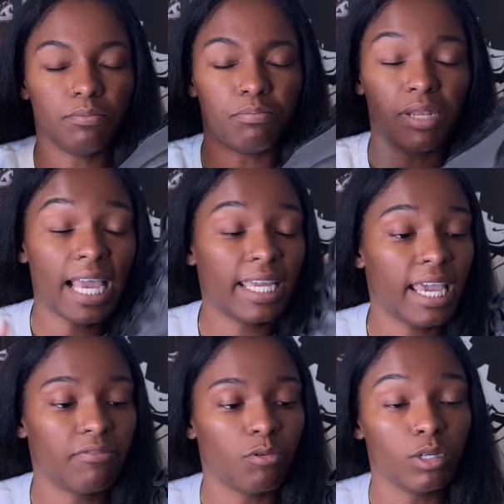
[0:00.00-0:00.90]
Black
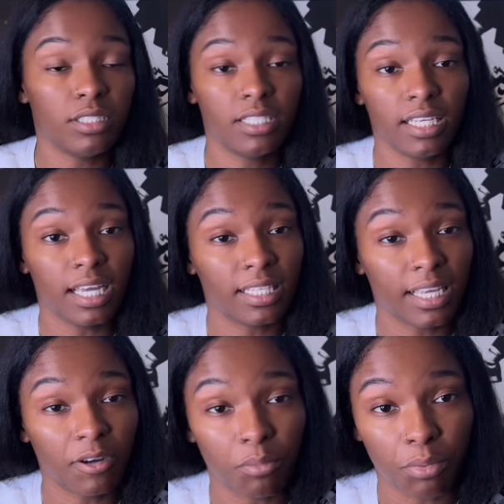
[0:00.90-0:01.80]
Cat 4s, telling y'all that they're
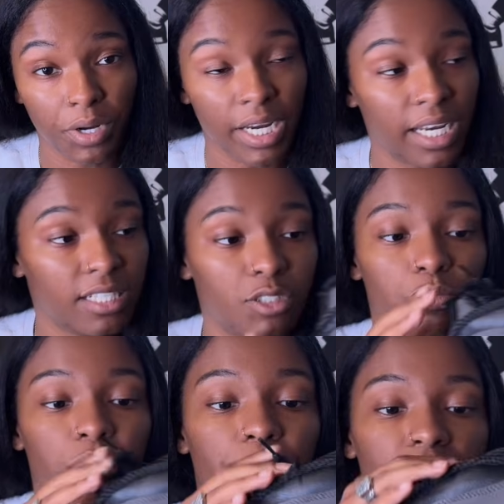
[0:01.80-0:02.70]
gonna break and it's too
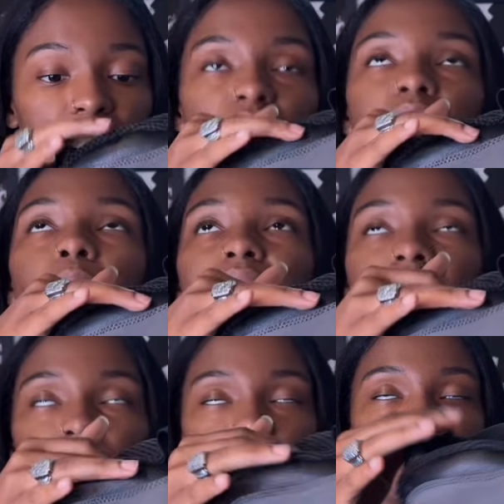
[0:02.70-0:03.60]
many pairs. Black
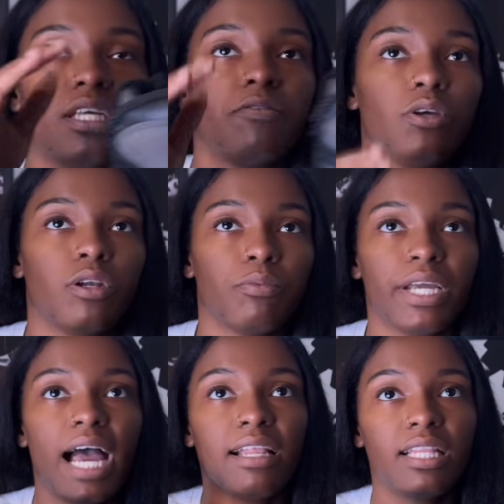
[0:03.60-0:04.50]
Cat 4s are definitely gonna break.
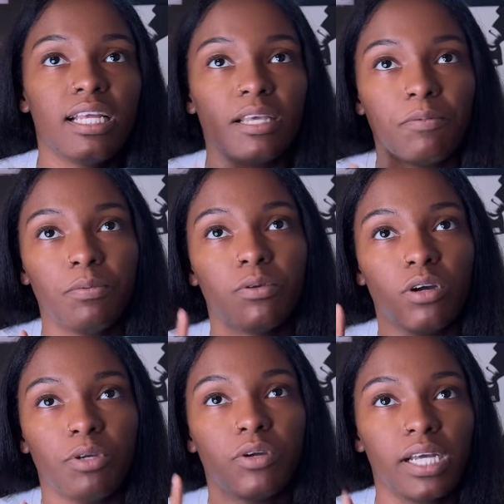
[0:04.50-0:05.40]
I think that people are
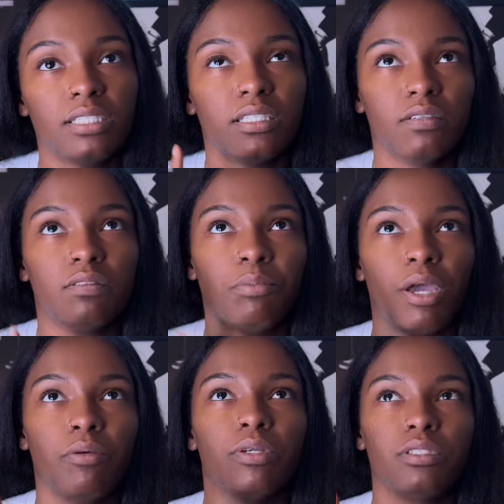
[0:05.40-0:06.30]
gonna be crazy enough to
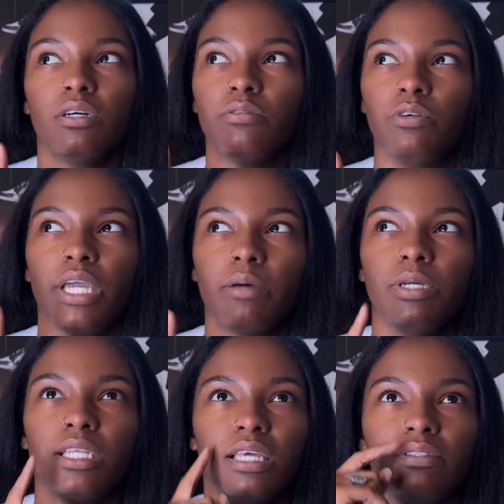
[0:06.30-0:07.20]
pay resale for Gamma
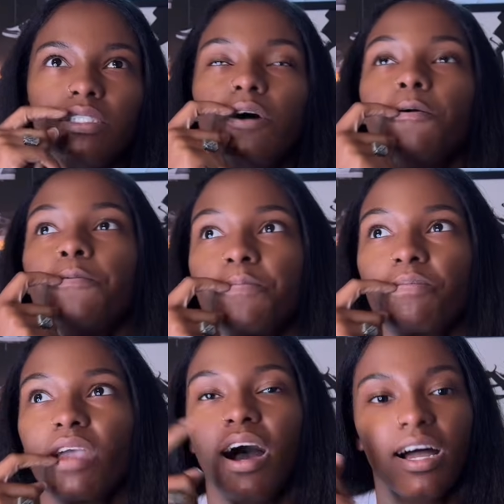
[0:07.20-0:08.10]
11s though.
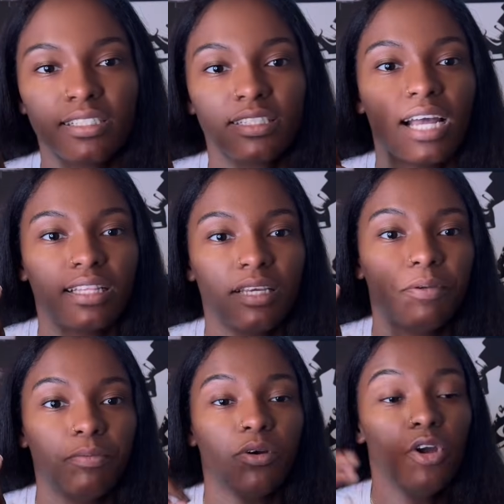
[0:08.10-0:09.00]
Honestly, I think
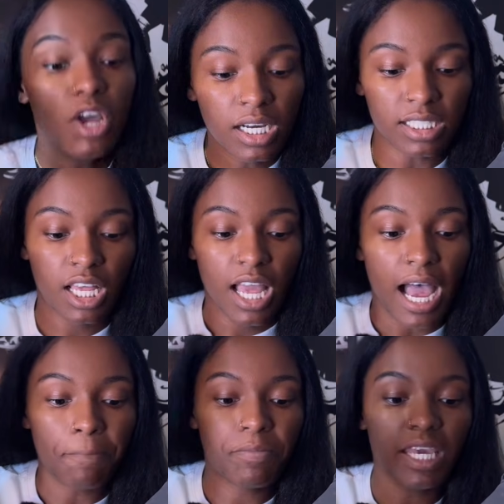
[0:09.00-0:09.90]
people, because
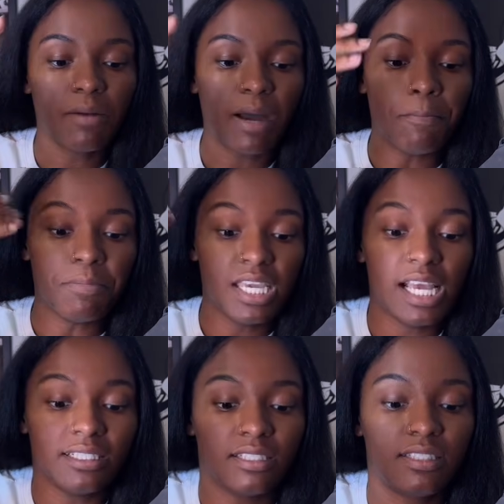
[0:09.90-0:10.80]
I'm thinking about me
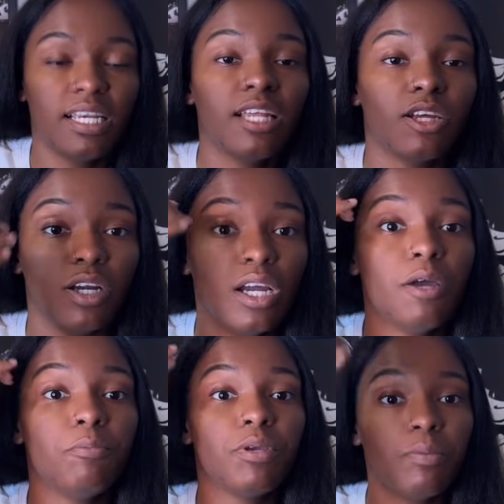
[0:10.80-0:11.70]
as a seller,
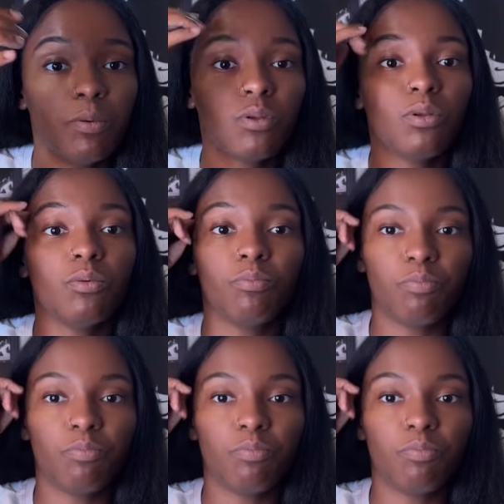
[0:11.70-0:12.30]
people